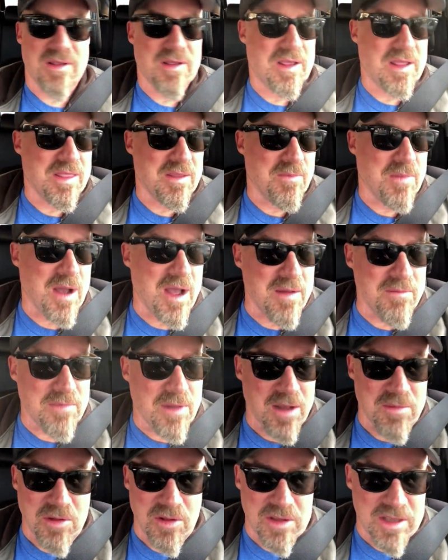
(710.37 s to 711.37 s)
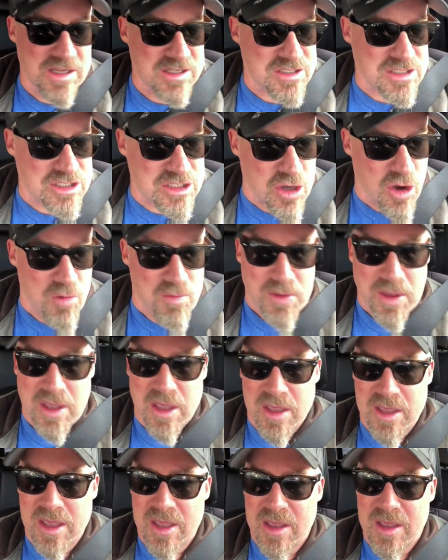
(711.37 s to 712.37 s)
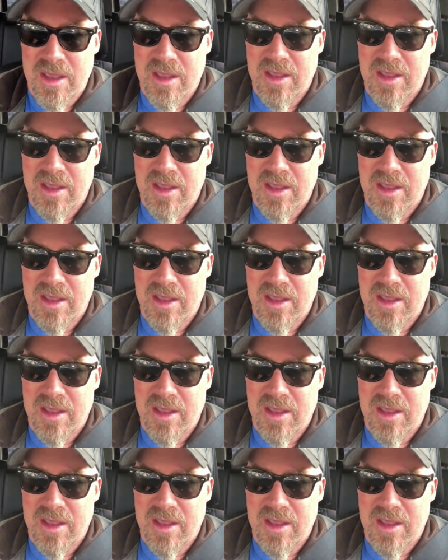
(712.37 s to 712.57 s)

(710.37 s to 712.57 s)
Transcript: And the bond bubble is so big